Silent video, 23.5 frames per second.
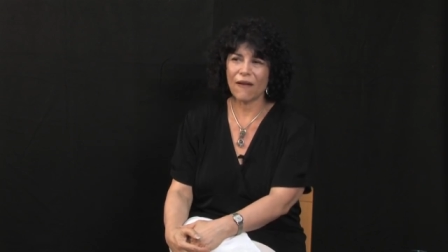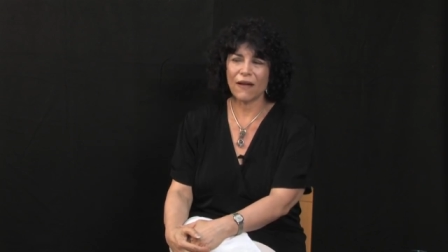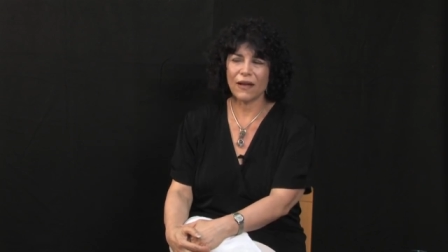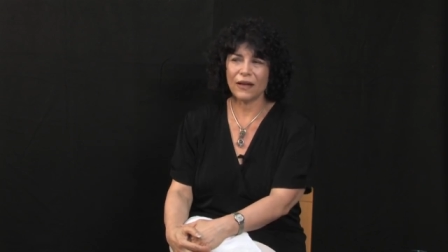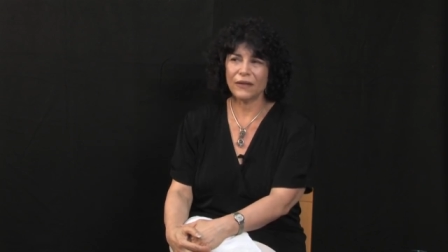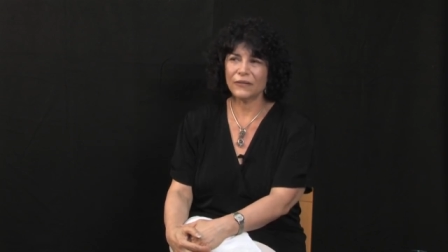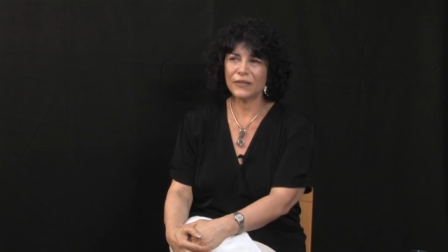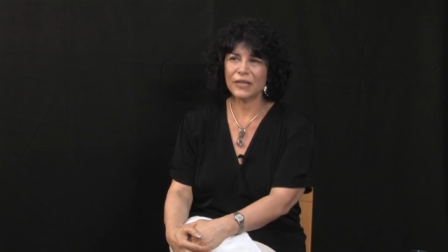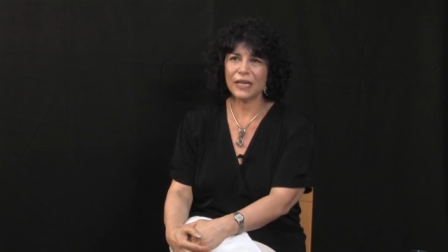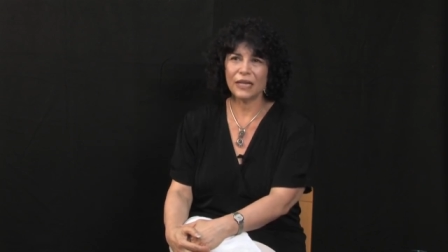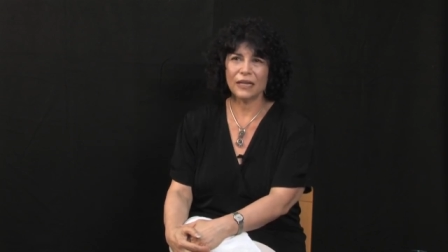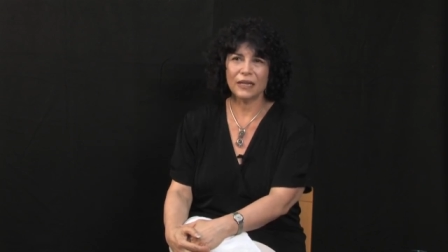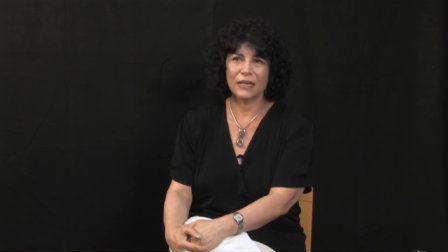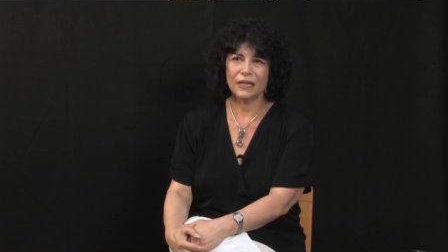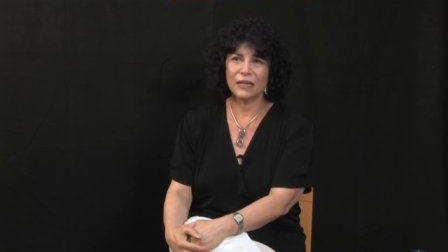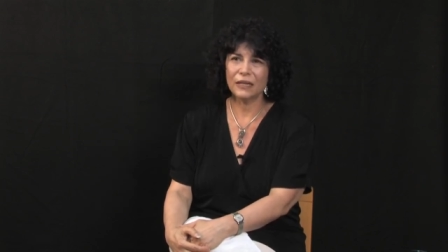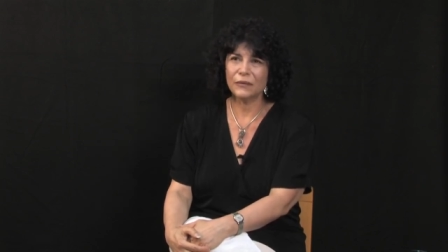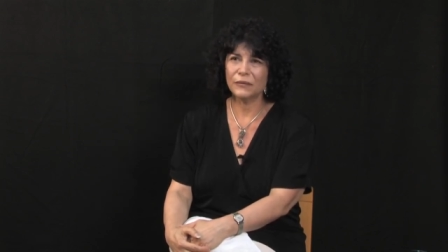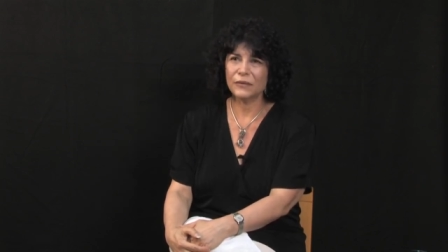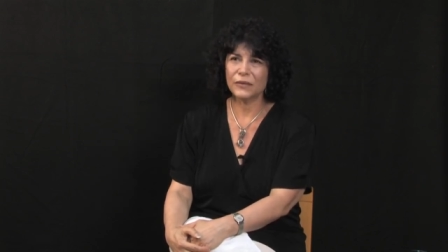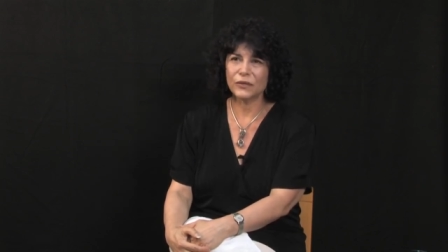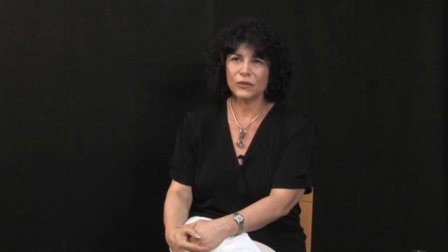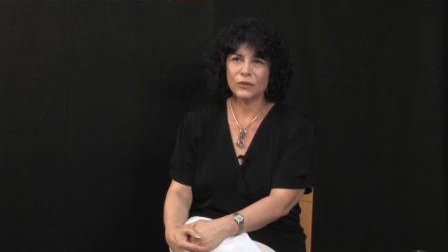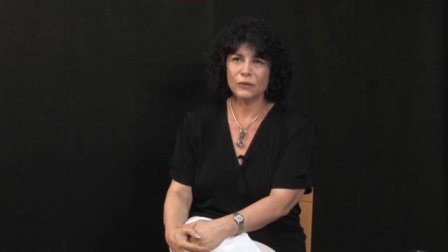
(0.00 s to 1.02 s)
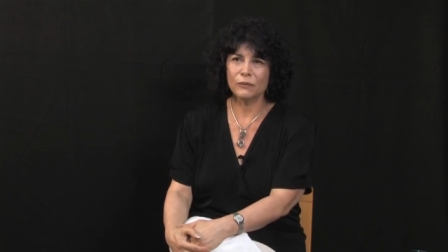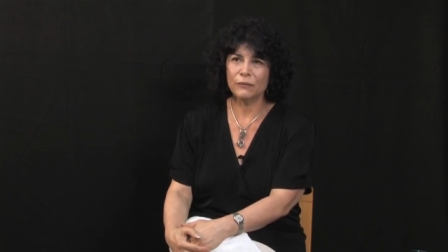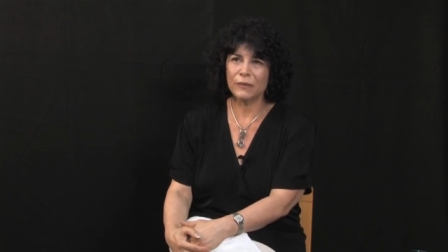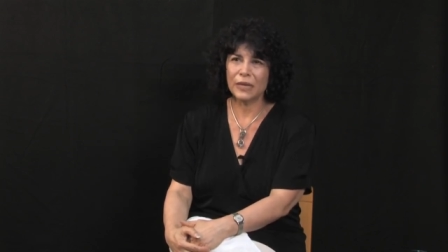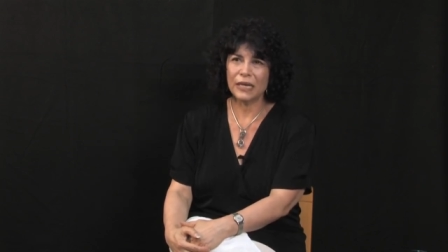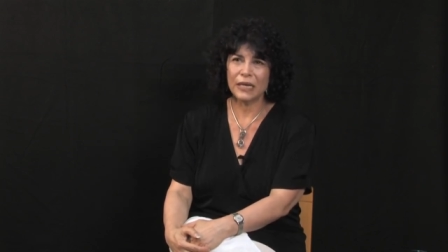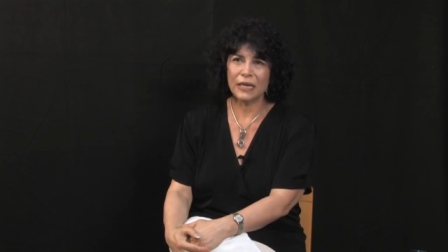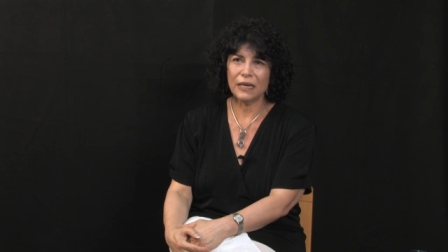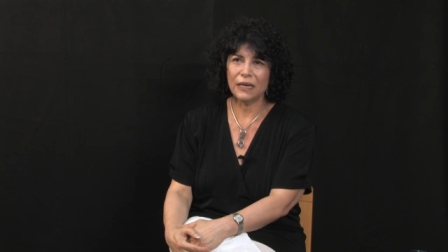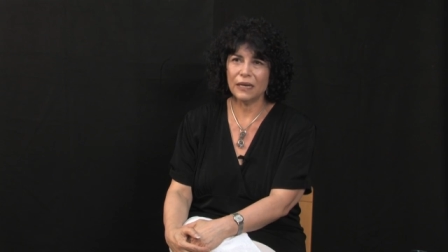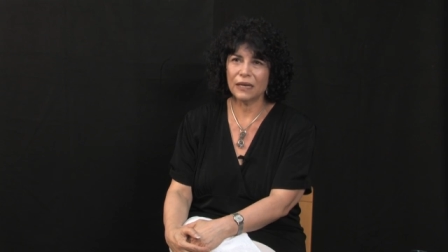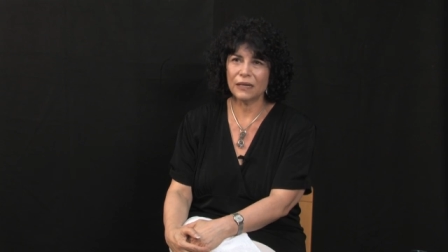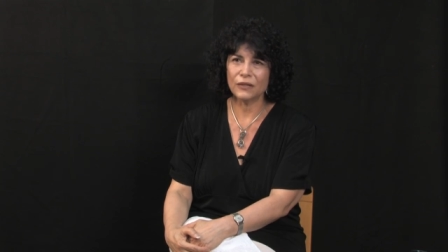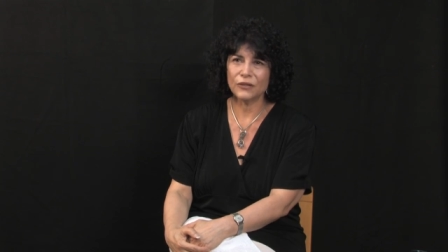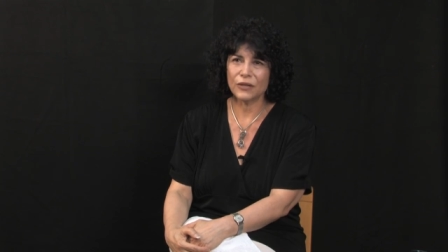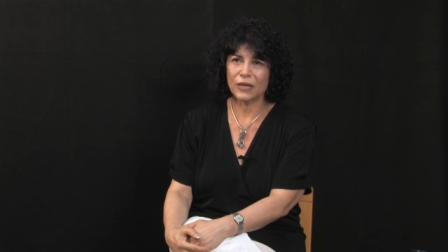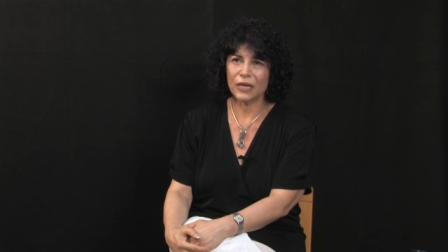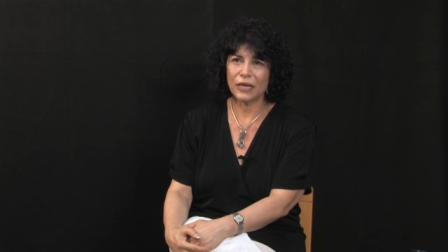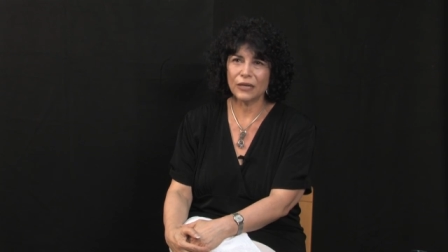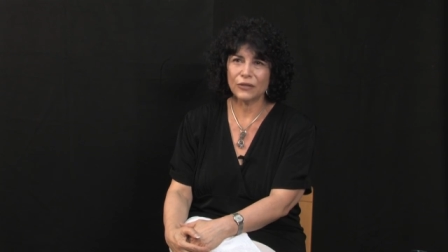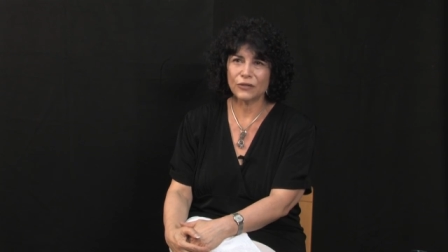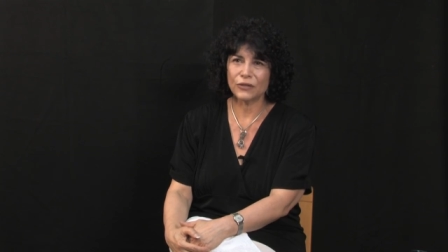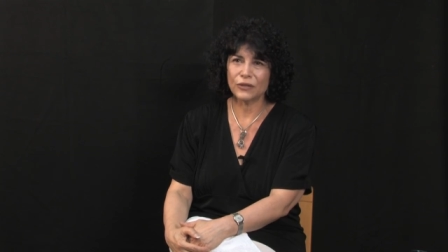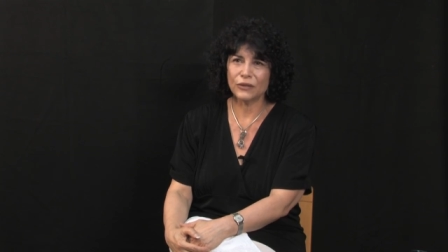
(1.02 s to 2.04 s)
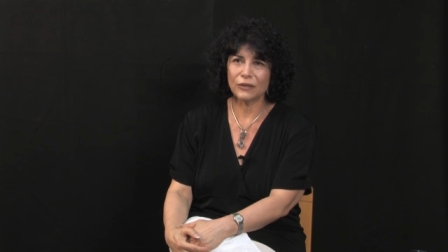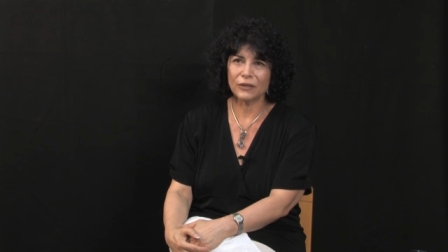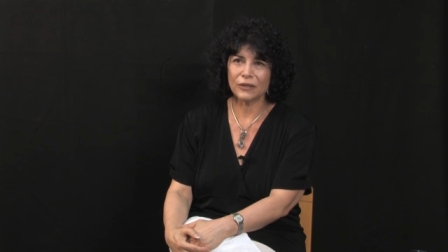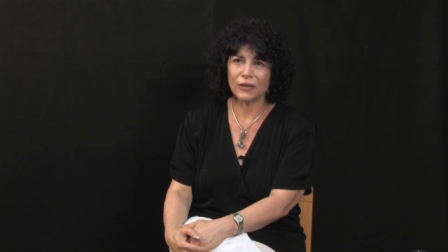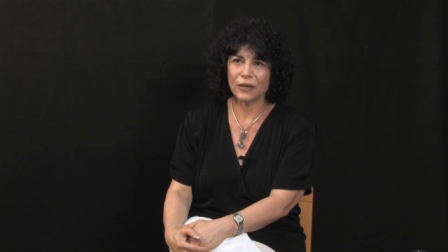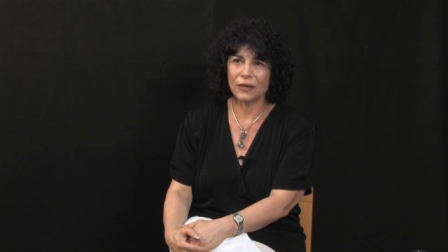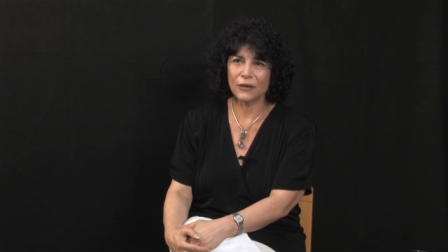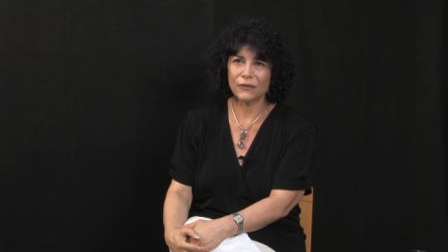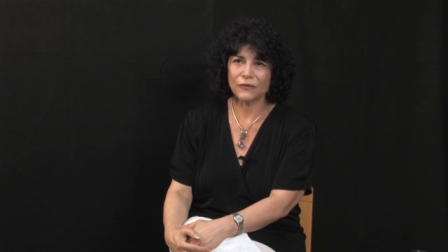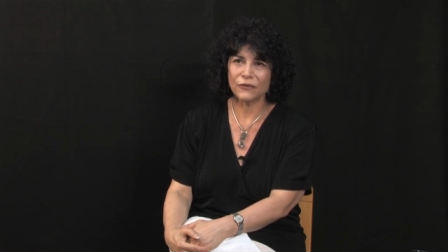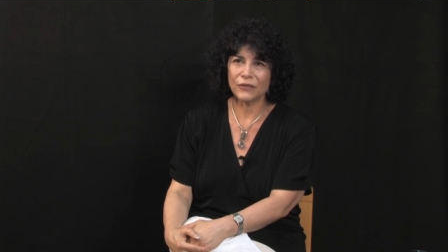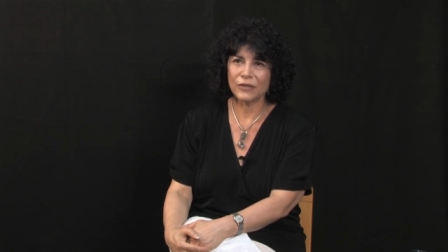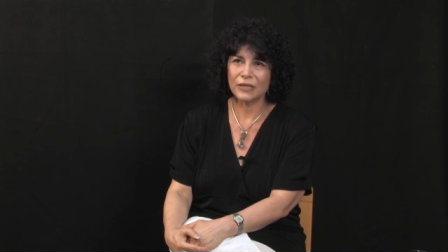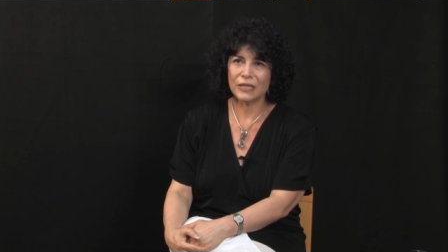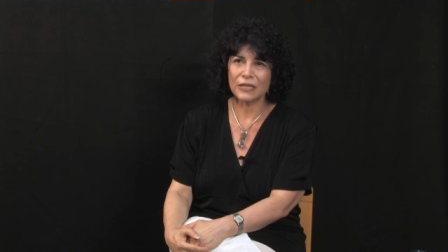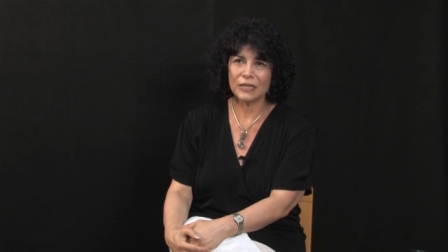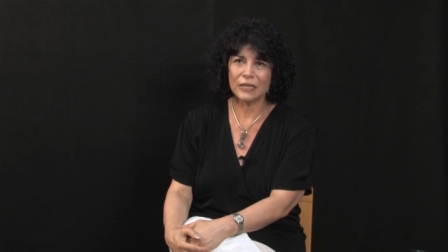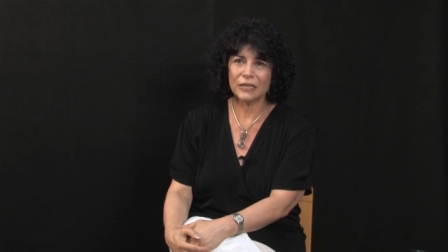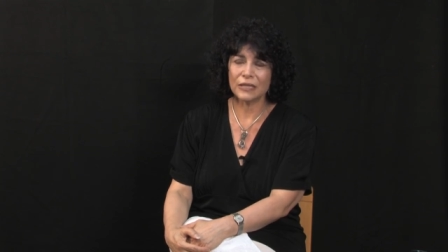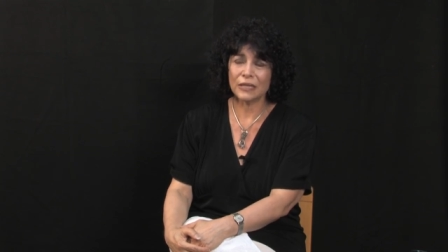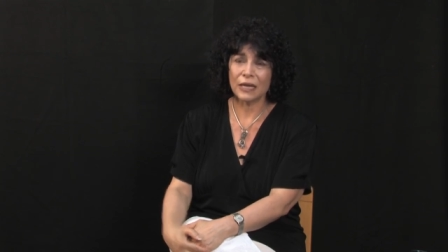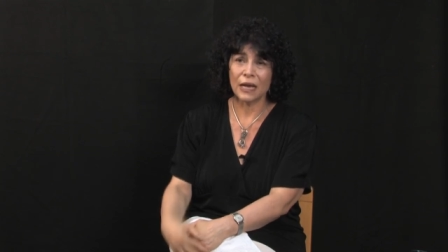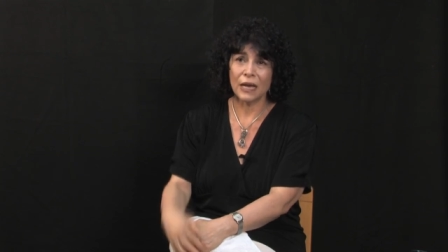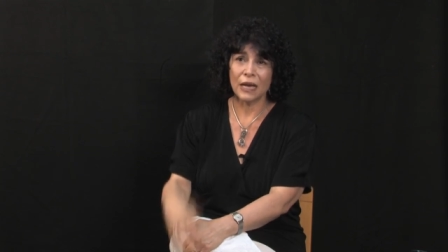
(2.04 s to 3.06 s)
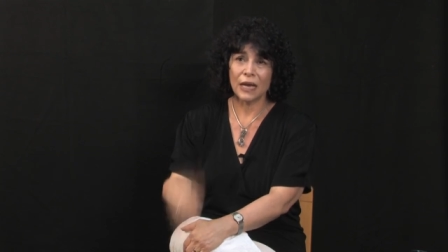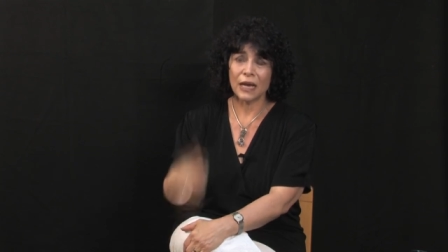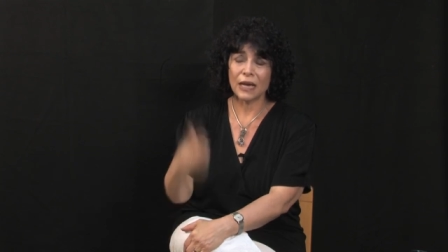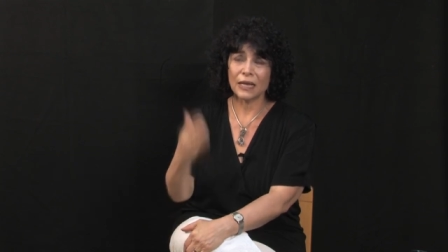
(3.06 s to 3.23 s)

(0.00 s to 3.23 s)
I've taken him to many educational conferences.